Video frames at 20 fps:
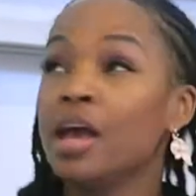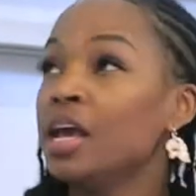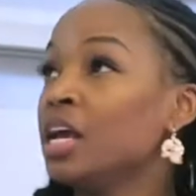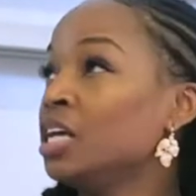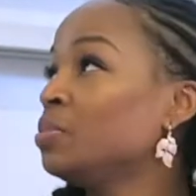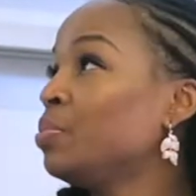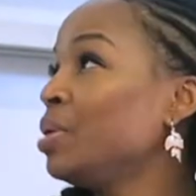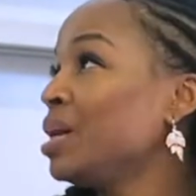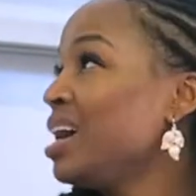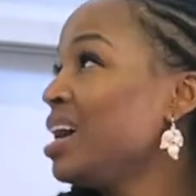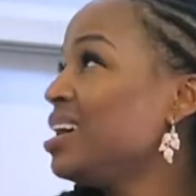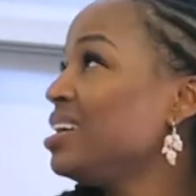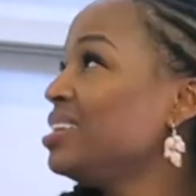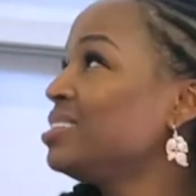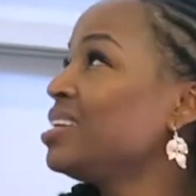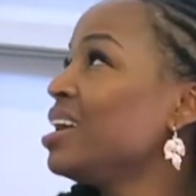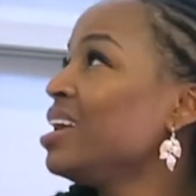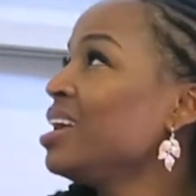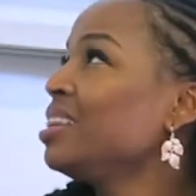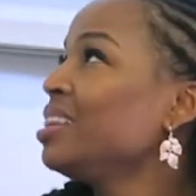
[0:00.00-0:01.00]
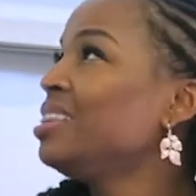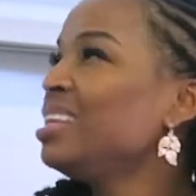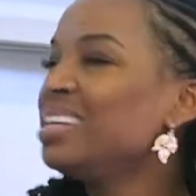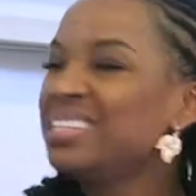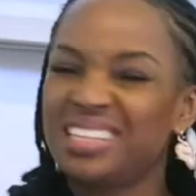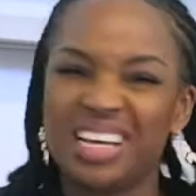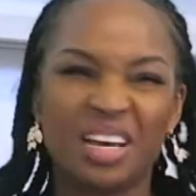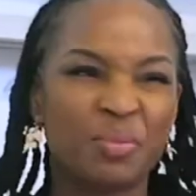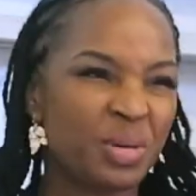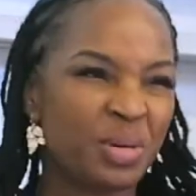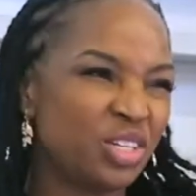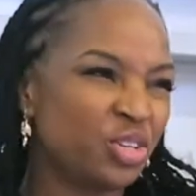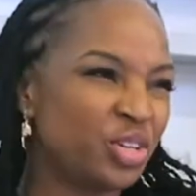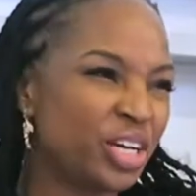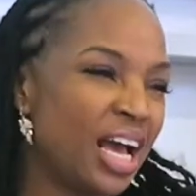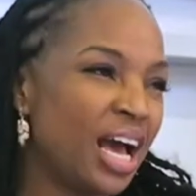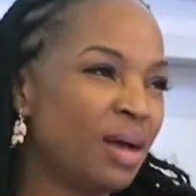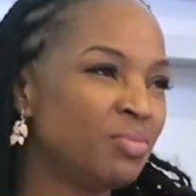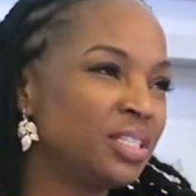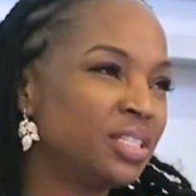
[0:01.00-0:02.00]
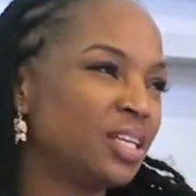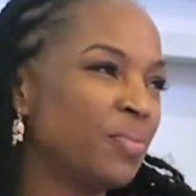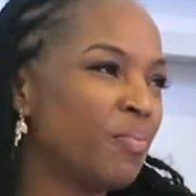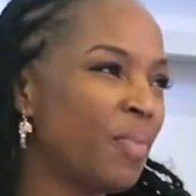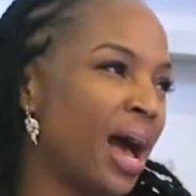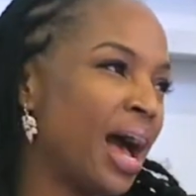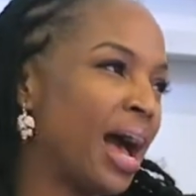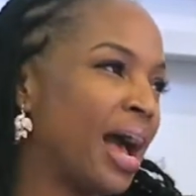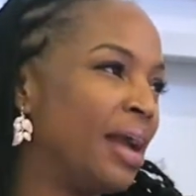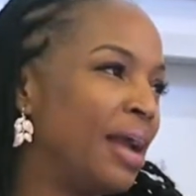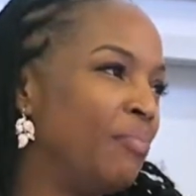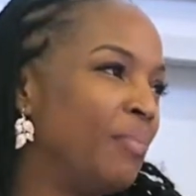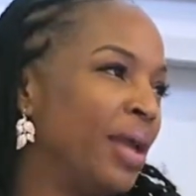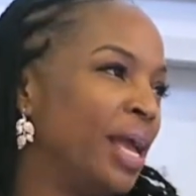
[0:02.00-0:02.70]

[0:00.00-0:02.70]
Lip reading: is because this imagery comes to mind.